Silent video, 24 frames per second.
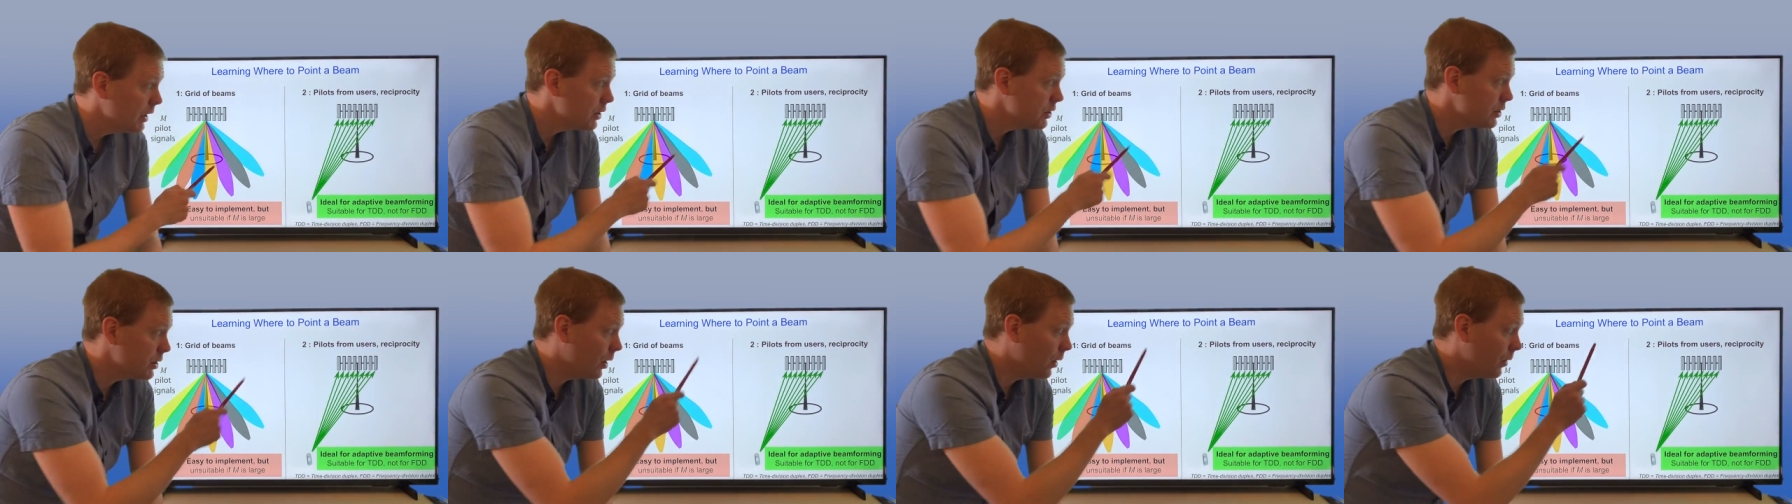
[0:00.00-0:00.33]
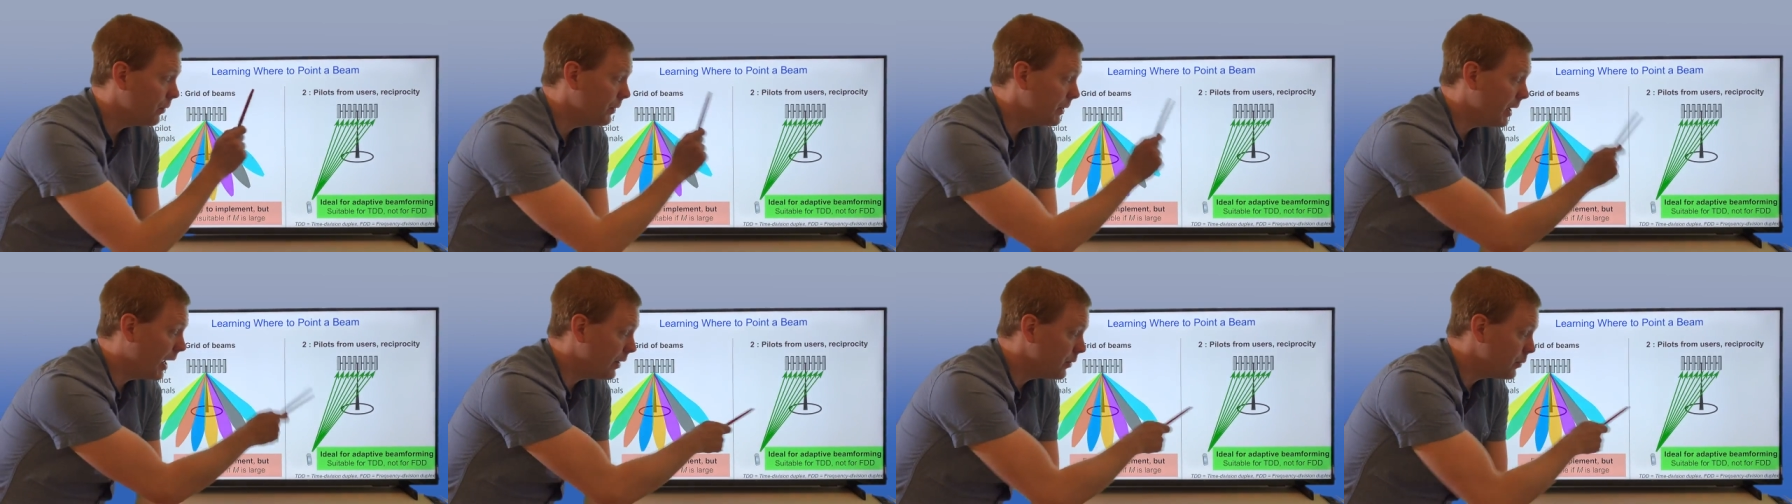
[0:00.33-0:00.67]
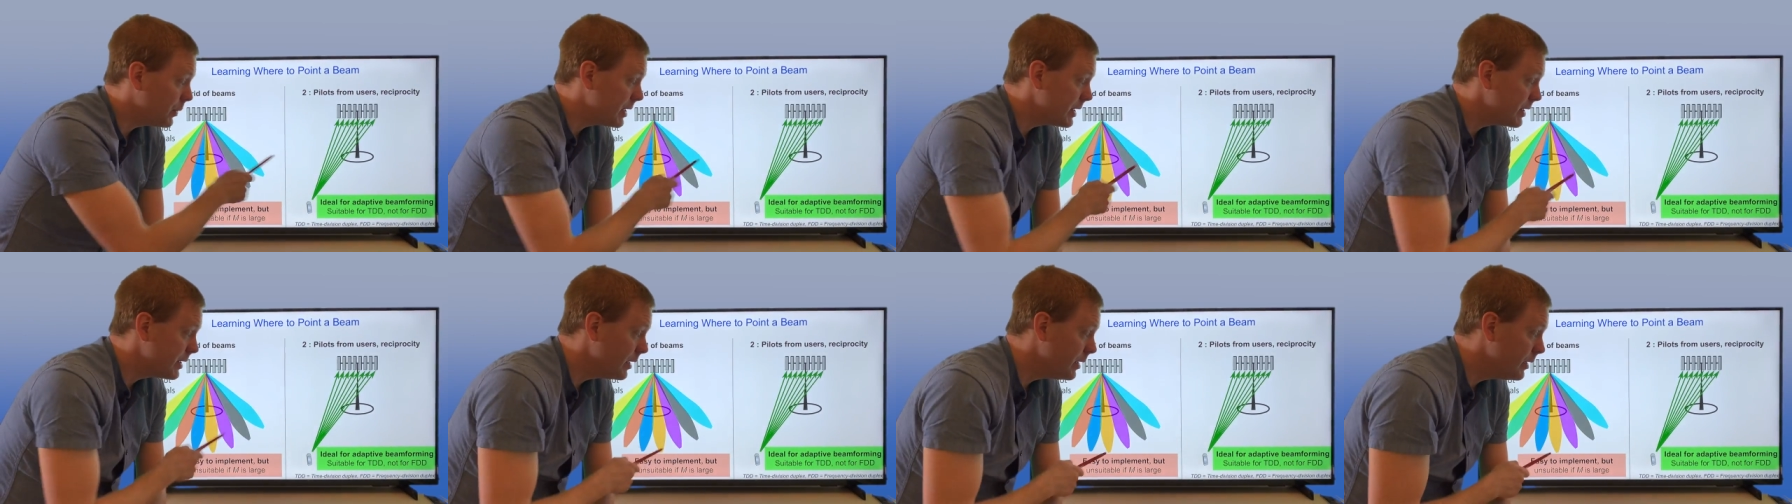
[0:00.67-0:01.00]
So for that
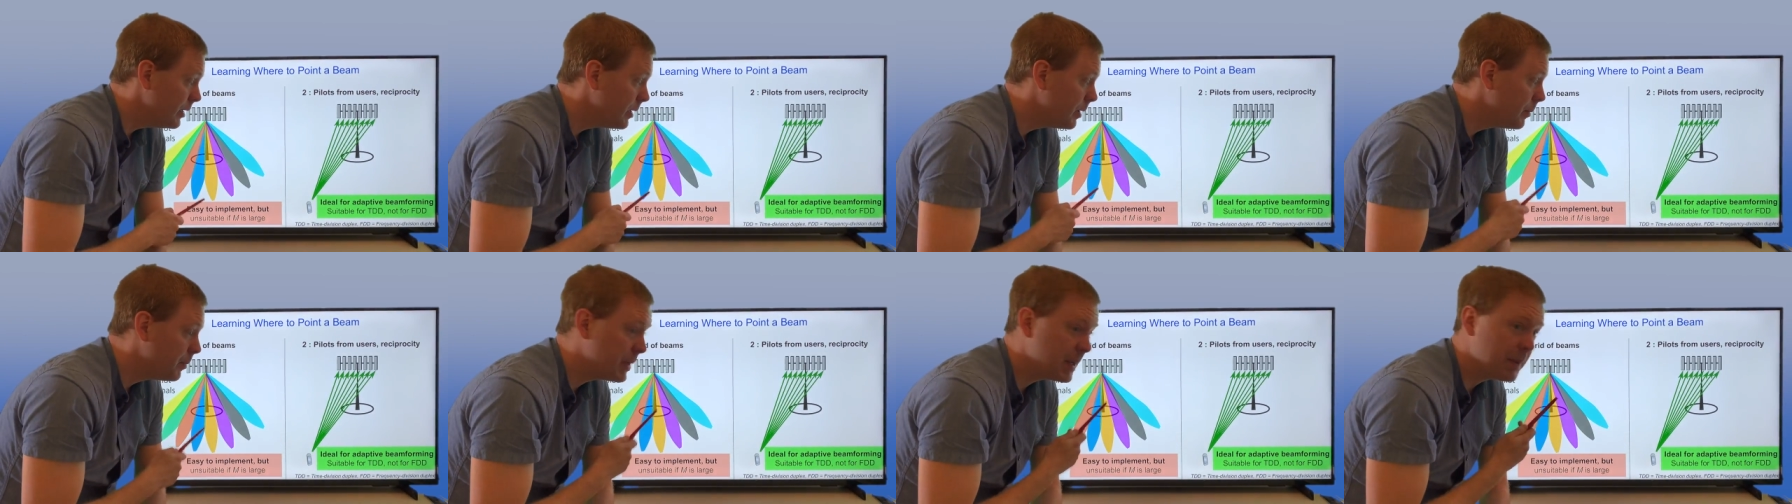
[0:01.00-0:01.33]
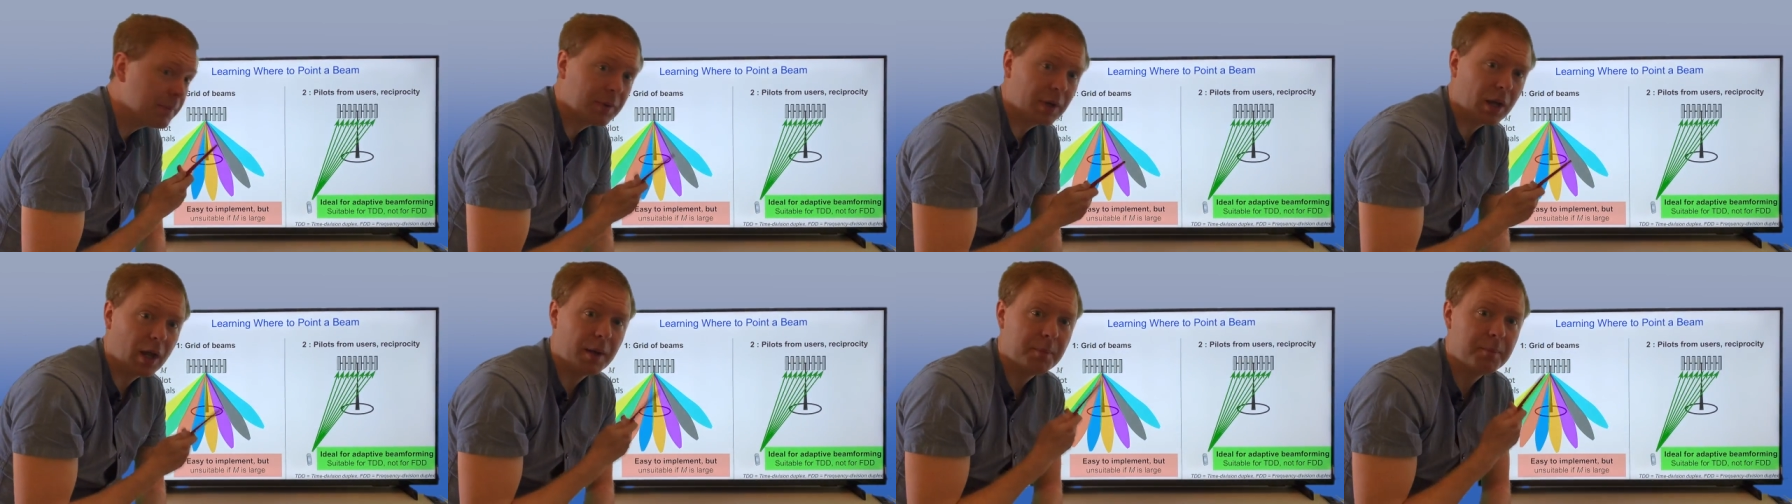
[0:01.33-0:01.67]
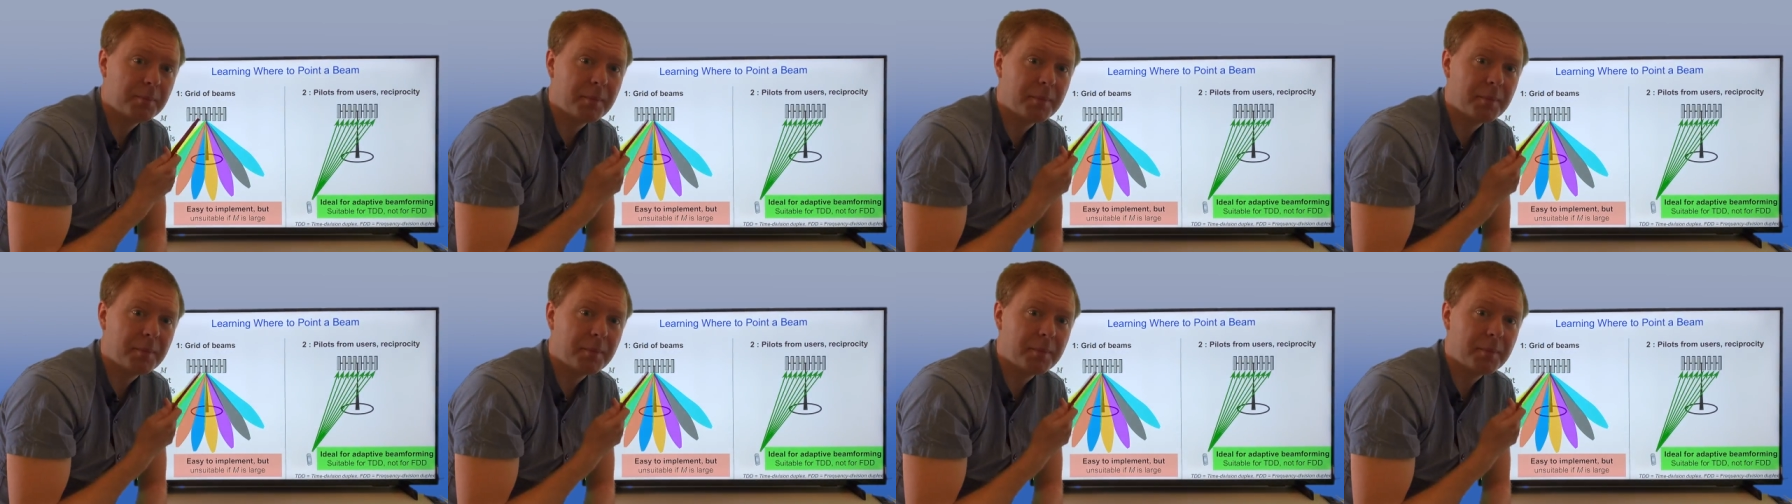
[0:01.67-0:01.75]
reason, people are